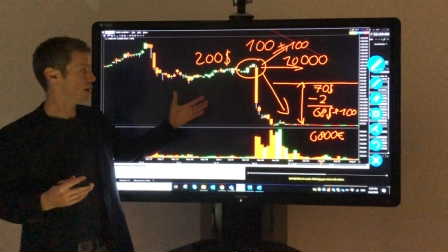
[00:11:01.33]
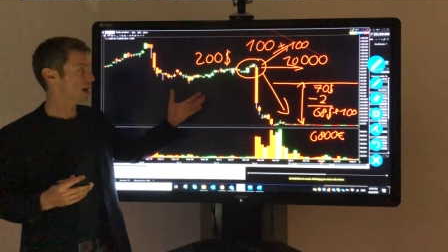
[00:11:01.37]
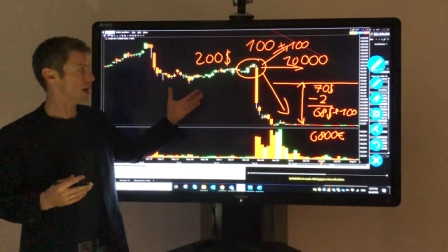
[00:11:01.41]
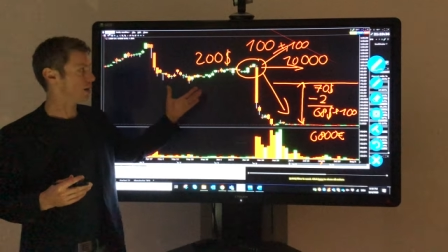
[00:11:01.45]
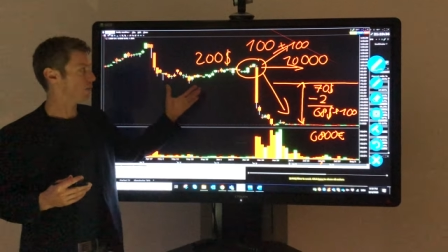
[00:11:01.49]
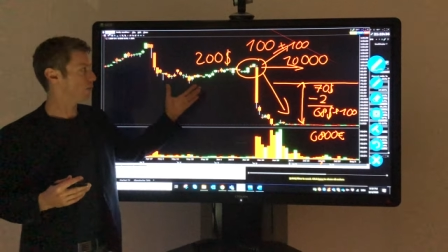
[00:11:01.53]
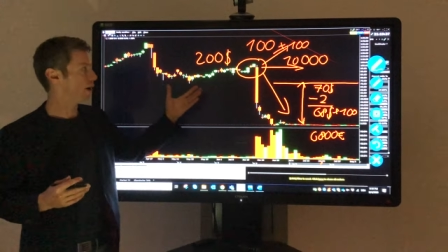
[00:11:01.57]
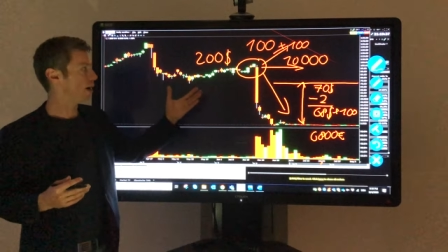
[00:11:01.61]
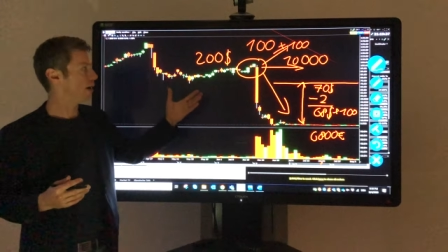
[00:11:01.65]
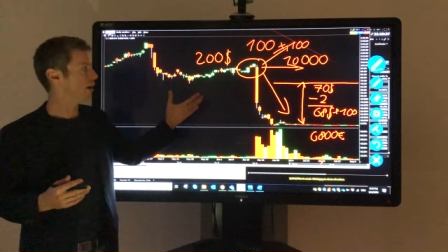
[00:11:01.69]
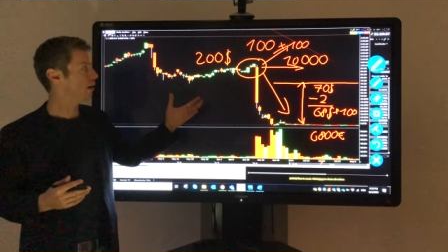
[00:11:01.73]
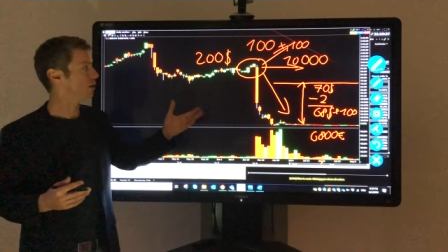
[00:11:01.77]
like
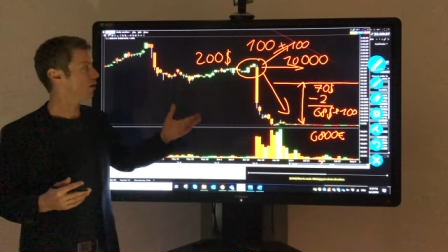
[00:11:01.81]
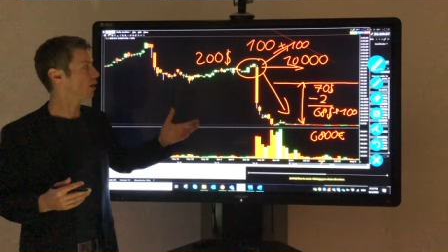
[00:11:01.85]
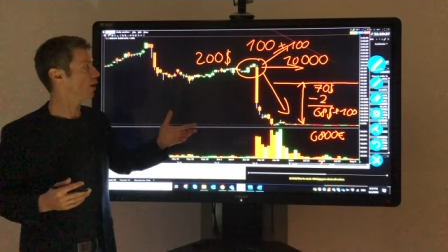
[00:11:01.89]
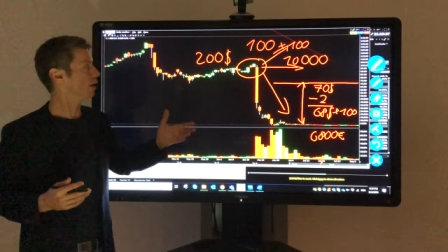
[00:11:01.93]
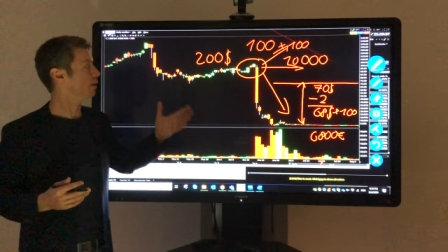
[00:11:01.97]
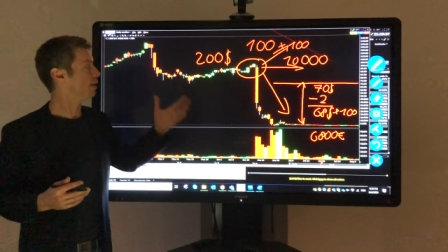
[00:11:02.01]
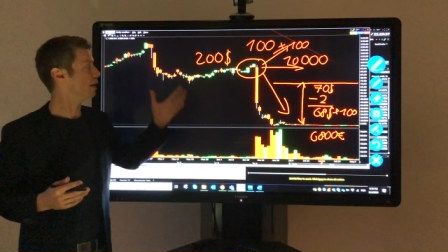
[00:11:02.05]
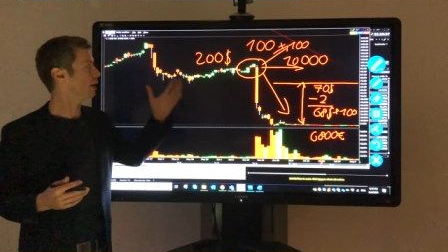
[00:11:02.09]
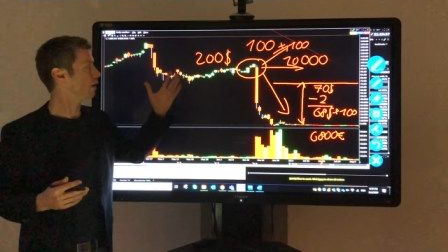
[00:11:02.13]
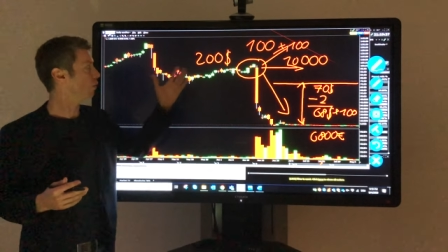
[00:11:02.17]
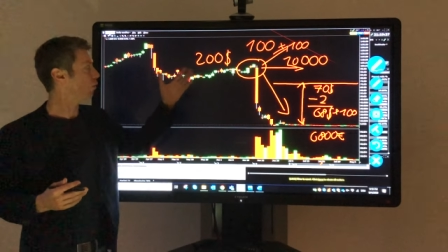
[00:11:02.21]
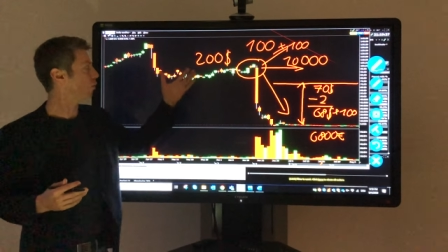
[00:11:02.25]

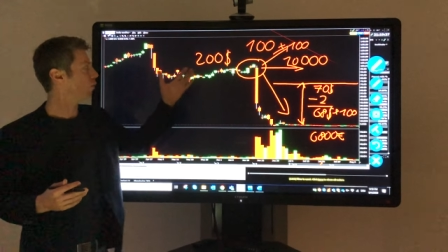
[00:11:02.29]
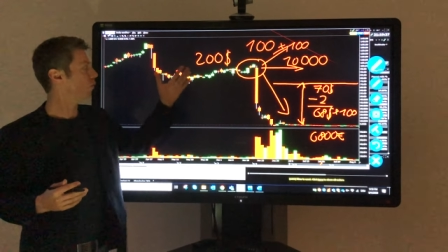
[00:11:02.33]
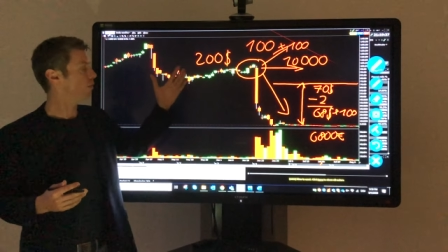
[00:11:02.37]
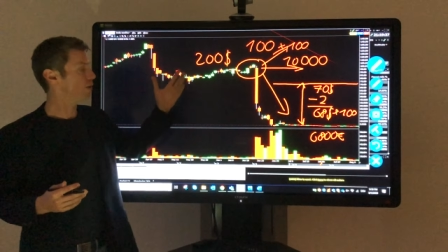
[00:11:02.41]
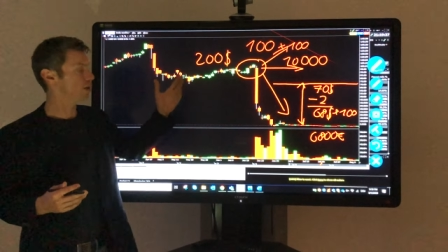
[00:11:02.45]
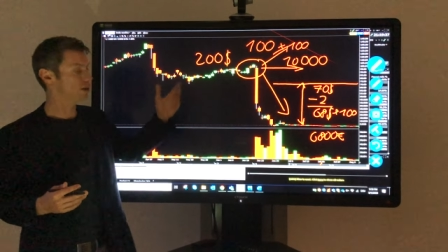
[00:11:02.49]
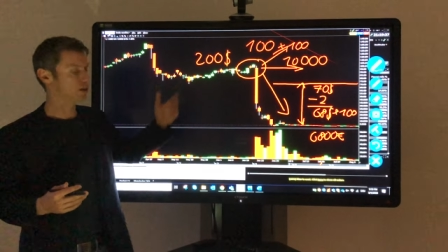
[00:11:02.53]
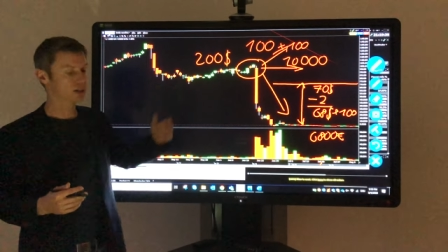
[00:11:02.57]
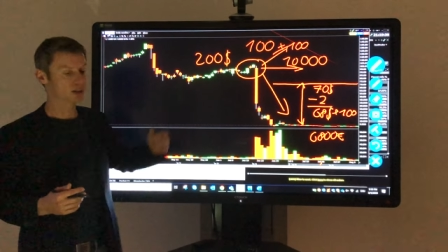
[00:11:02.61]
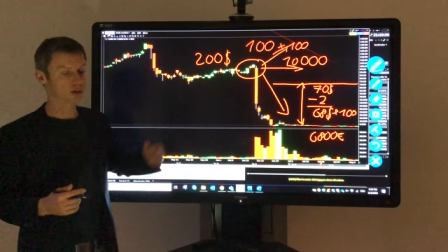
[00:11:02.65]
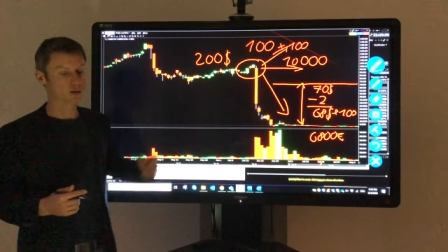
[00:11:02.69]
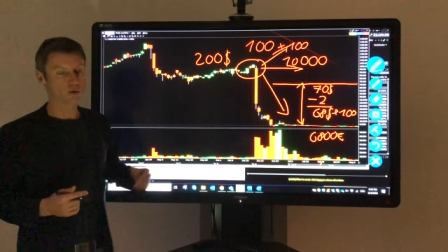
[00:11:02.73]
Wirecard, then
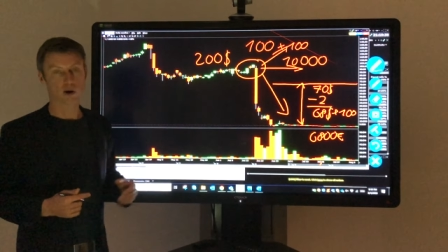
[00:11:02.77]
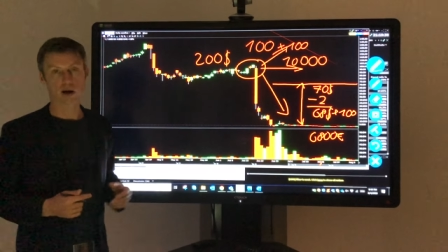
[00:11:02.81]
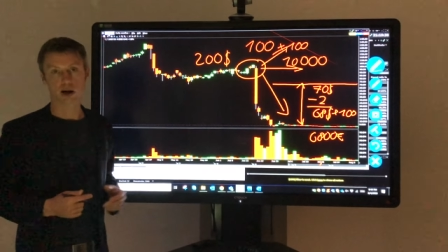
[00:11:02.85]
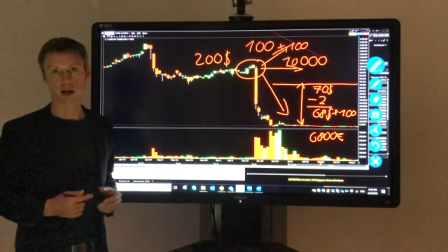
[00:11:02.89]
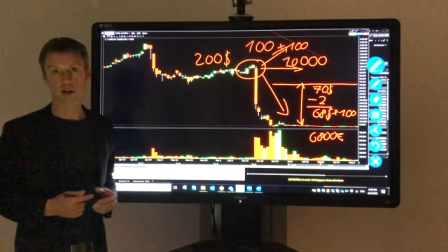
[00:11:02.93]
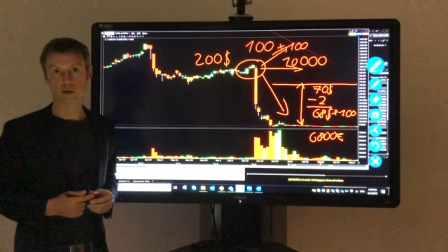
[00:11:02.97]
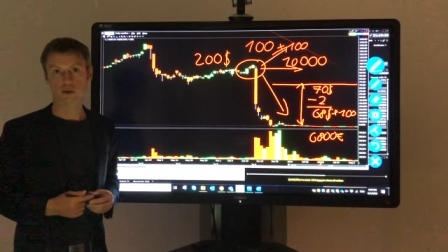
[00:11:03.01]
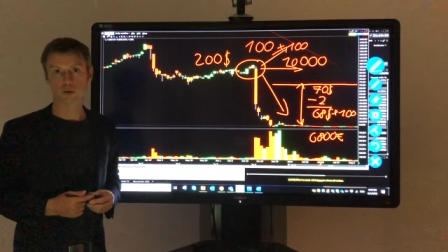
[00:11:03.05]
always try